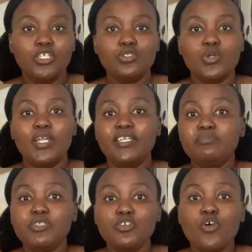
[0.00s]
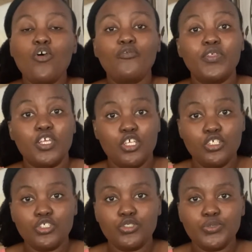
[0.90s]
to let me know of the
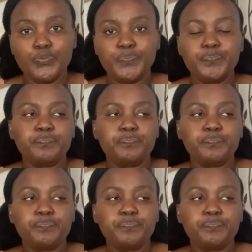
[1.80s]
issue.